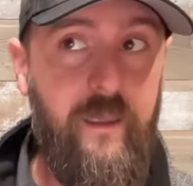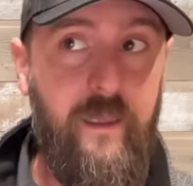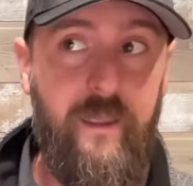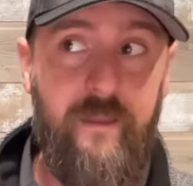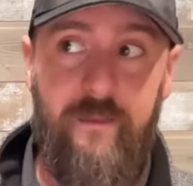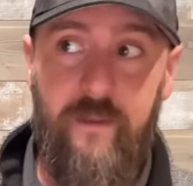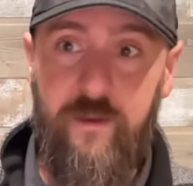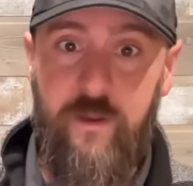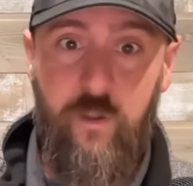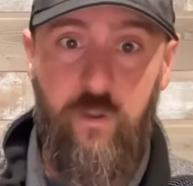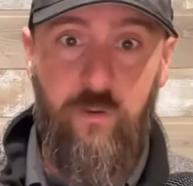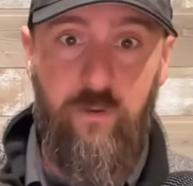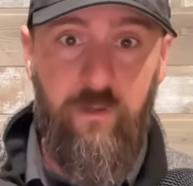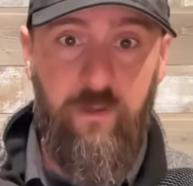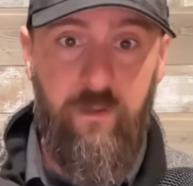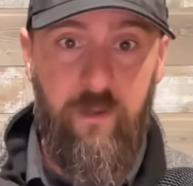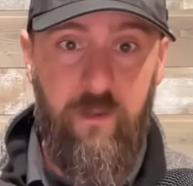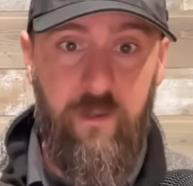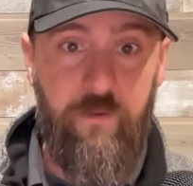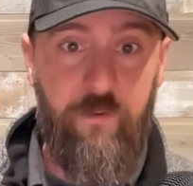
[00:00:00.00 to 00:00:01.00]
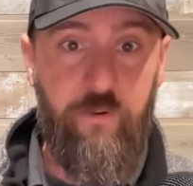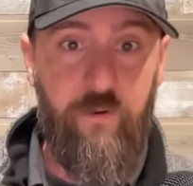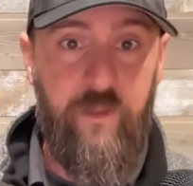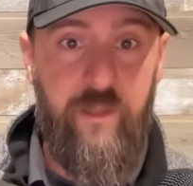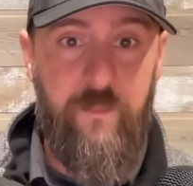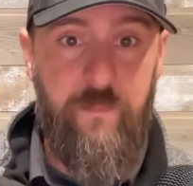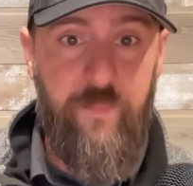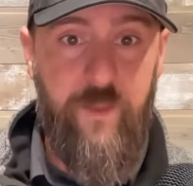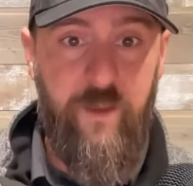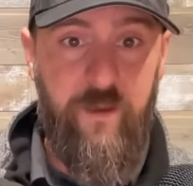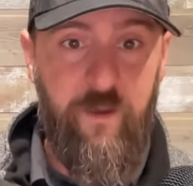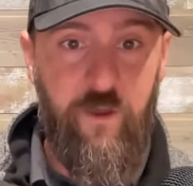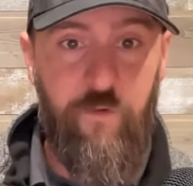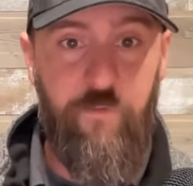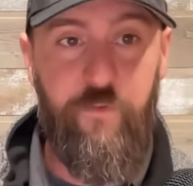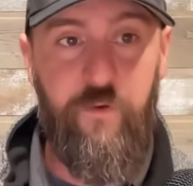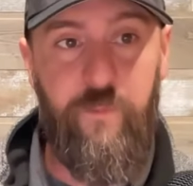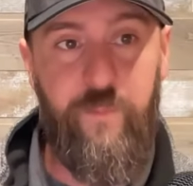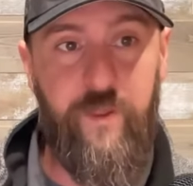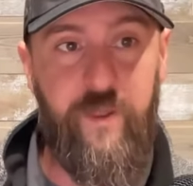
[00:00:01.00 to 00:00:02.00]
And the dude literally bent
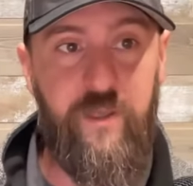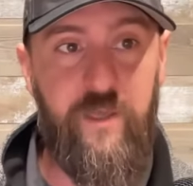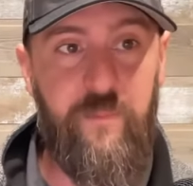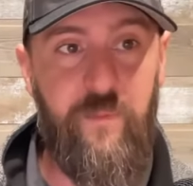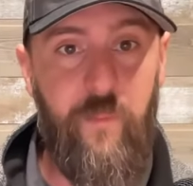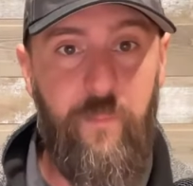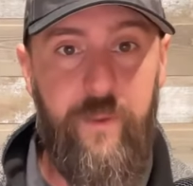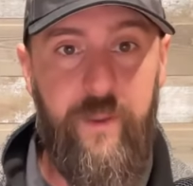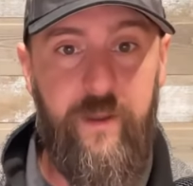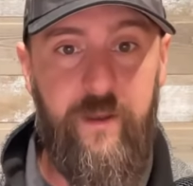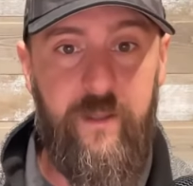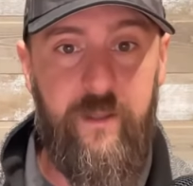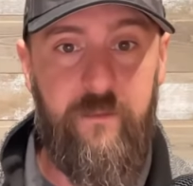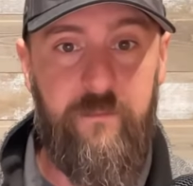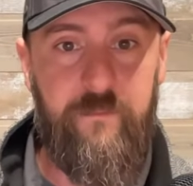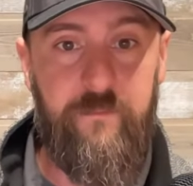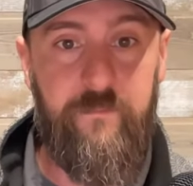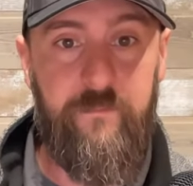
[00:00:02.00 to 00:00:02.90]
over to pick up a penny.